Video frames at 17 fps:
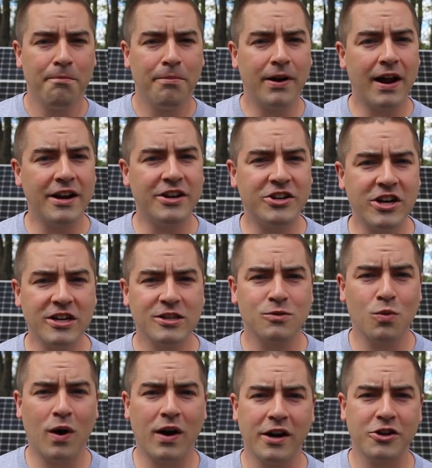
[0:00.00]
but I
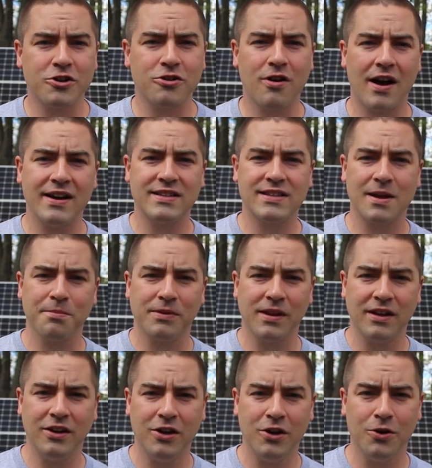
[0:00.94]
just want to try
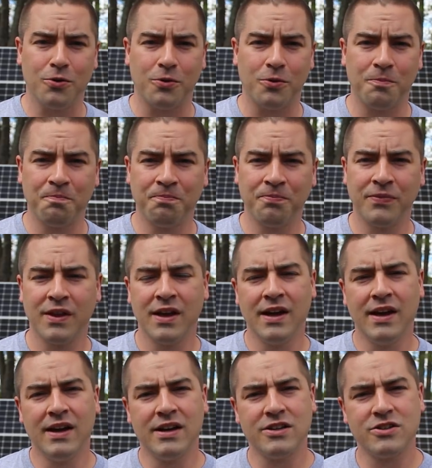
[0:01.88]
something new.
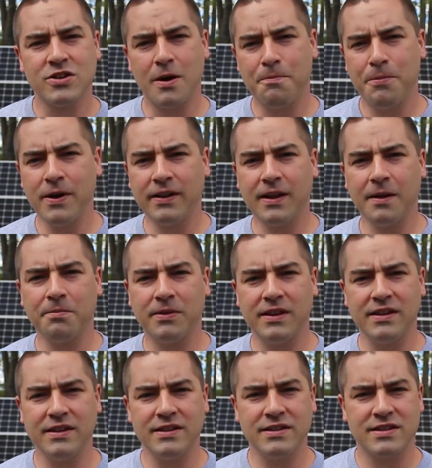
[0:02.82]
So I picked up
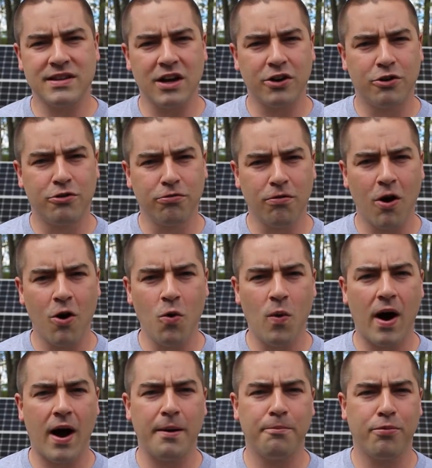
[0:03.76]
these
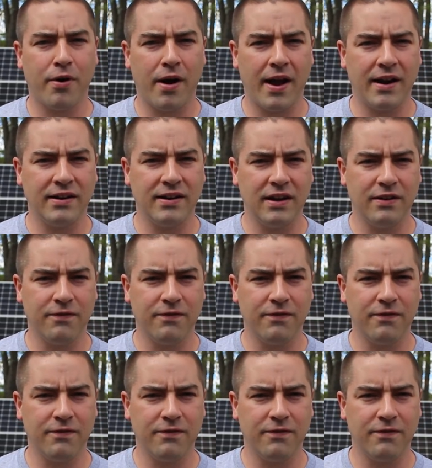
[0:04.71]
Growatt brand